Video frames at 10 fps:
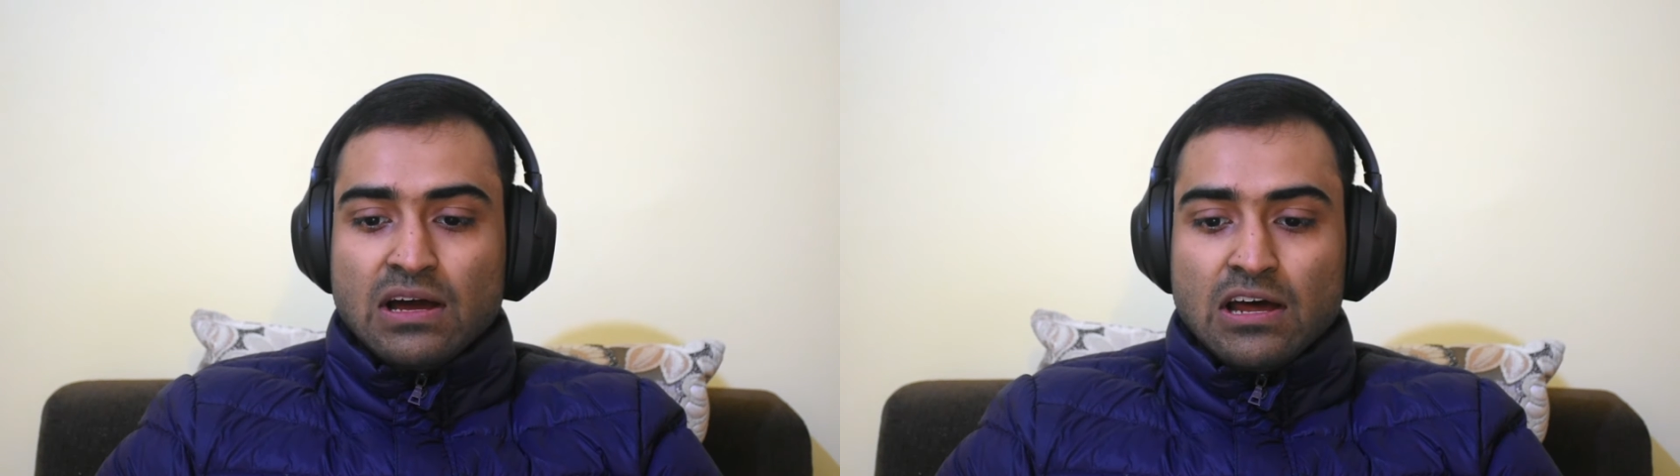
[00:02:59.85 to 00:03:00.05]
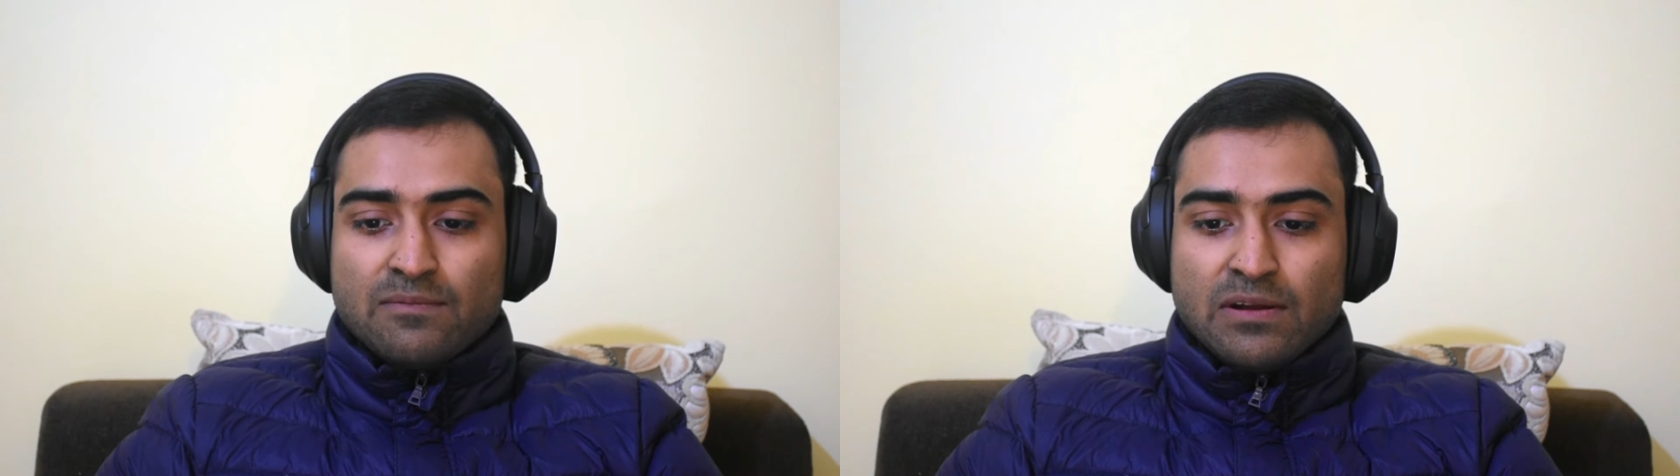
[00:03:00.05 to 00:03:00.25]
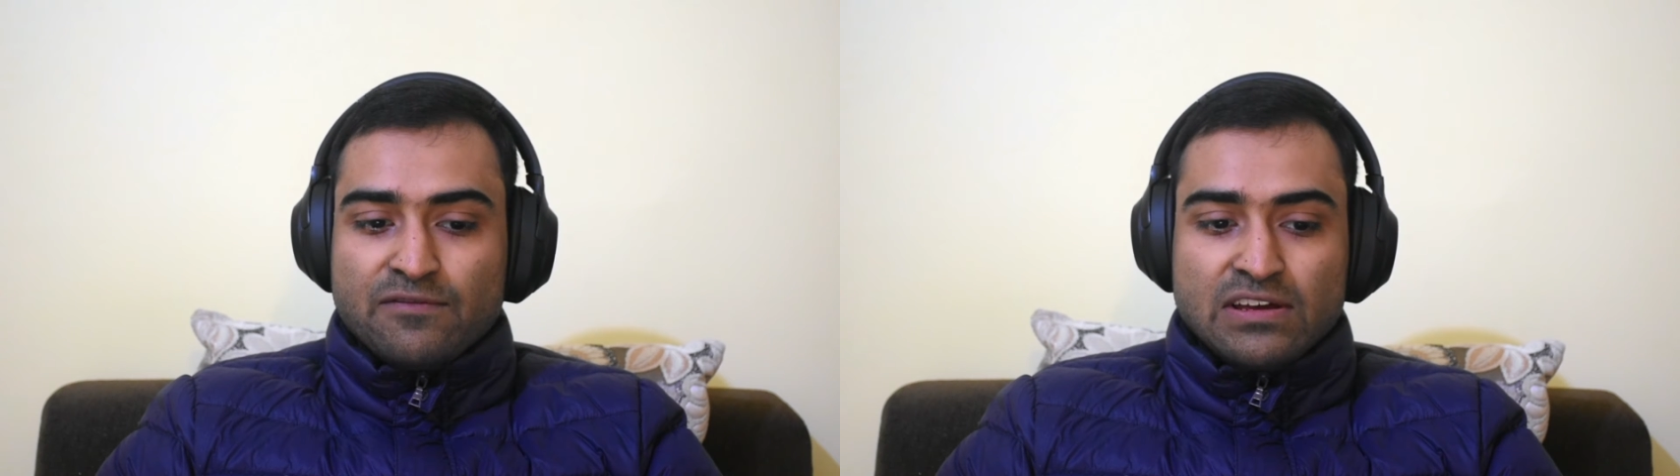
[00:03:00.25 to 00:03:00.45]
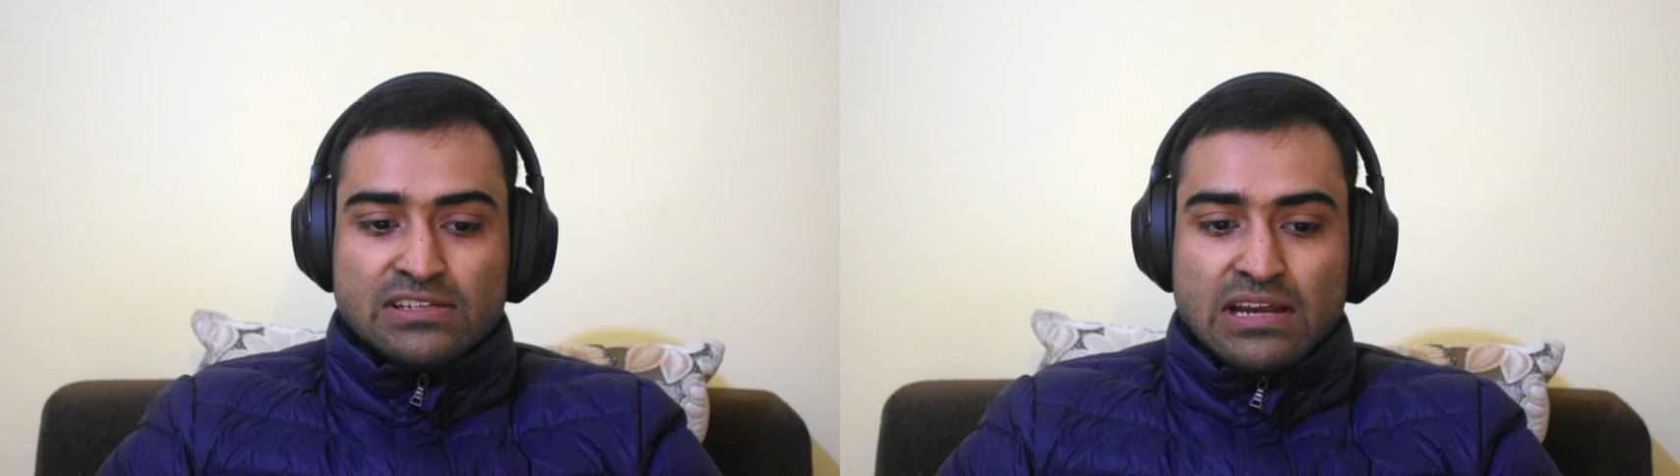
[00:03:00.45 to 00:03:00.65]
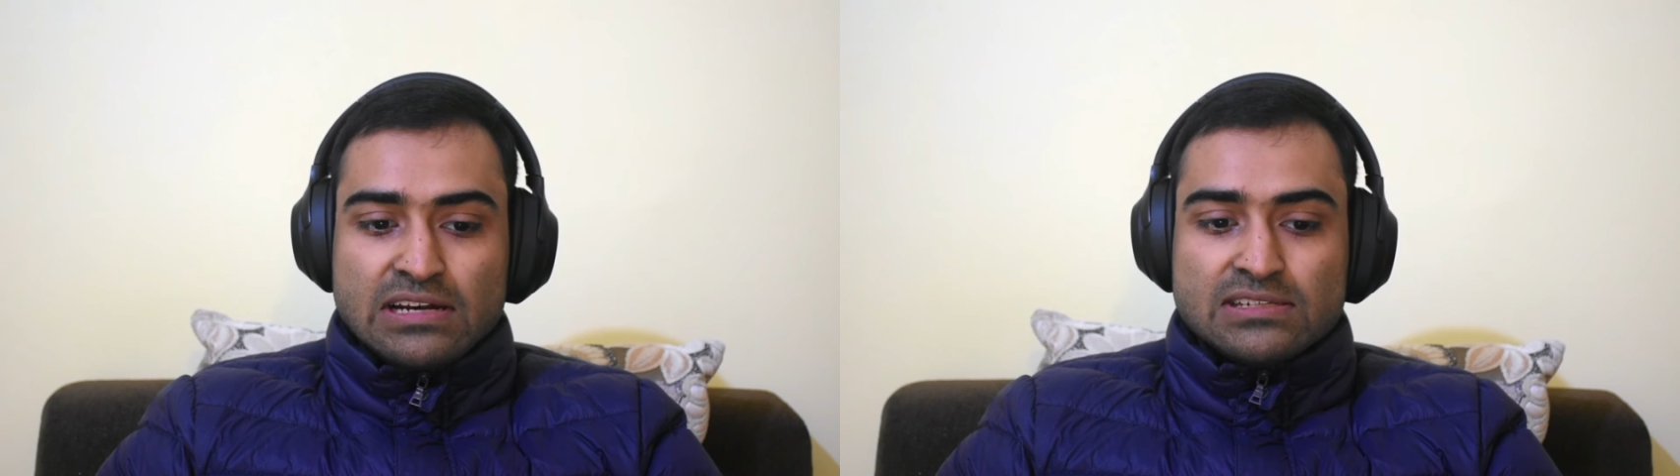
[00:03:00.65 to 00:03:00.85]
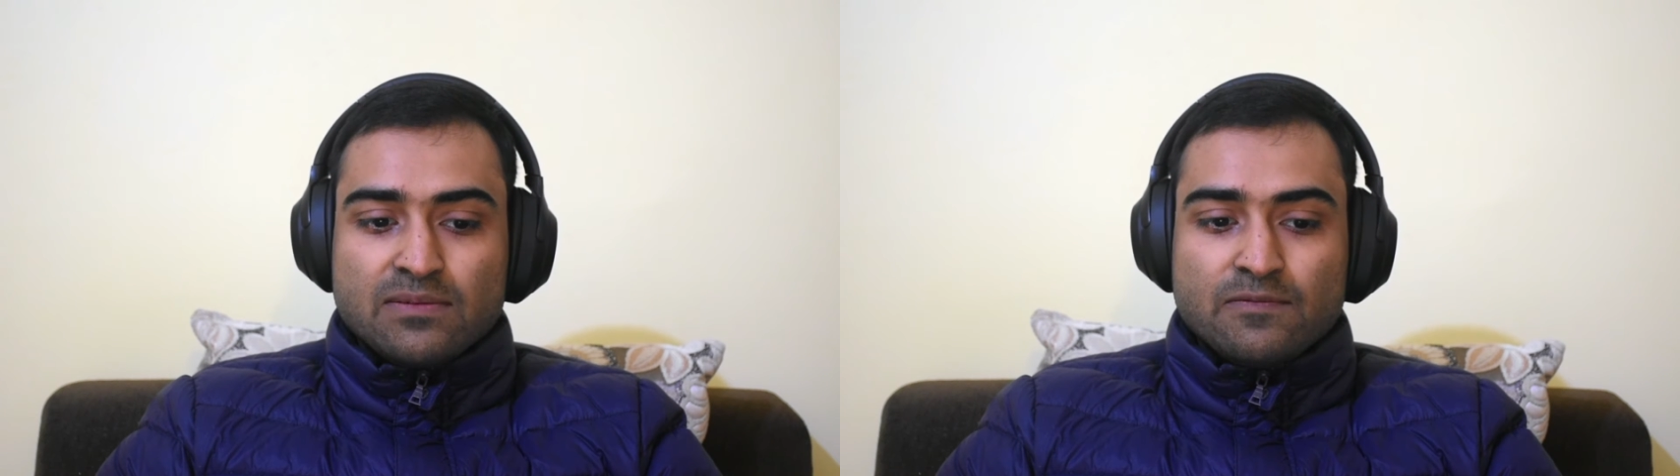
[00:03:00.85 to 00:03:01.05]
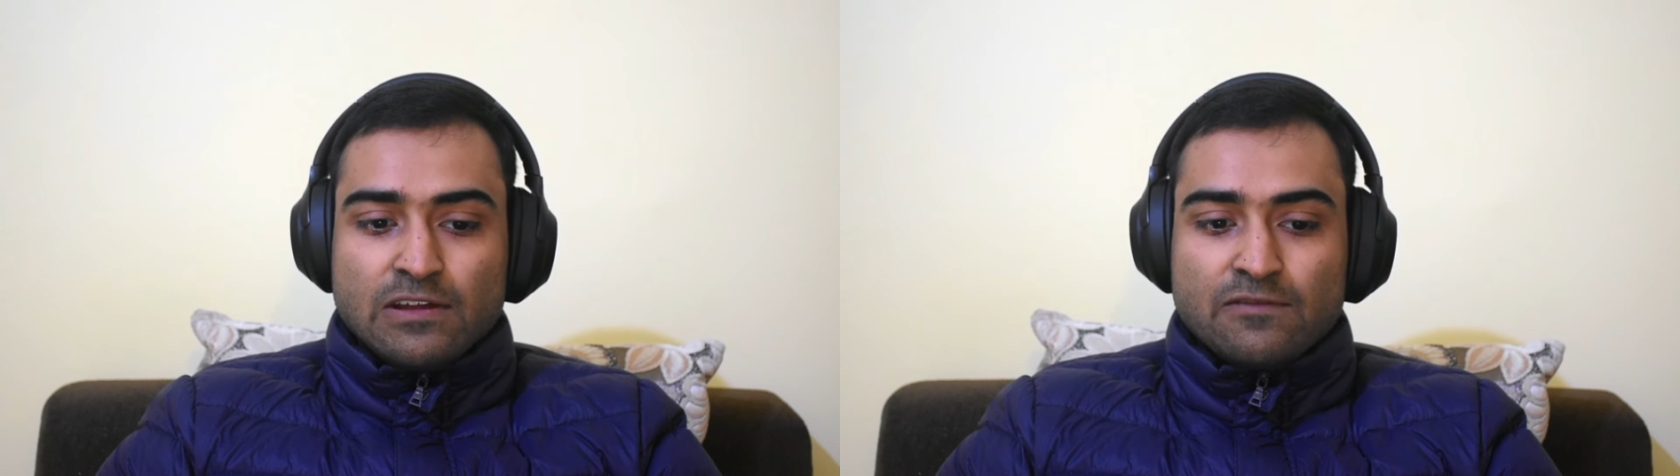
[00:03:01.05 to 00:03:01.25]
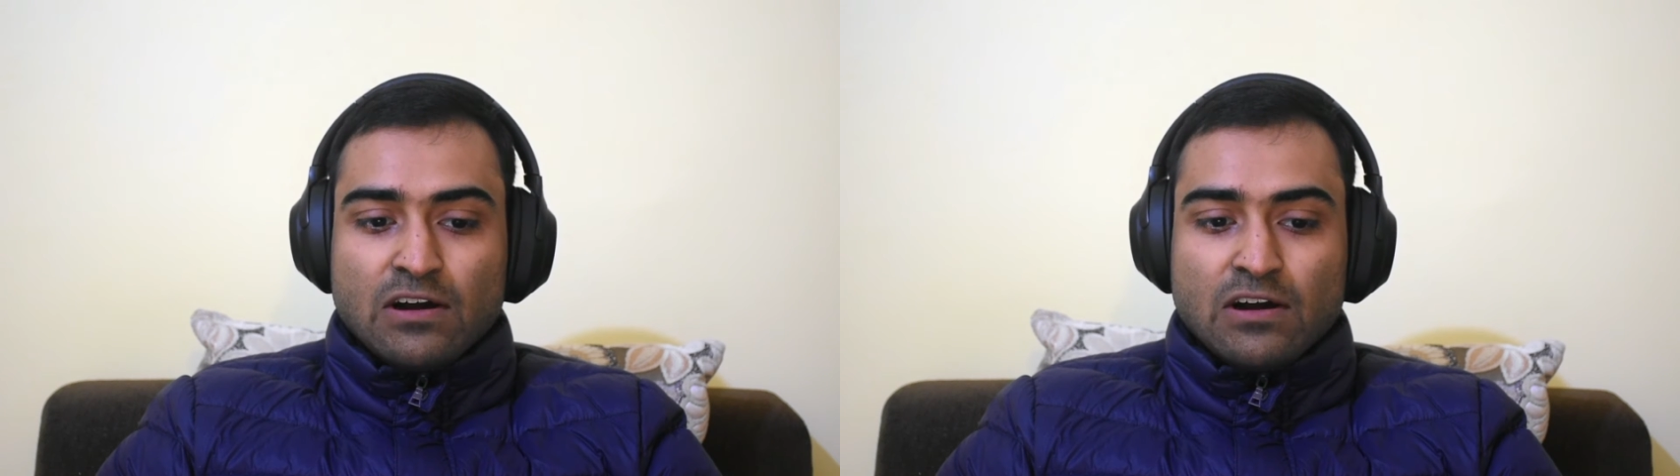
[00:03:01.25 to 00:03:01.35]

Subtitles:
urban waste ends up in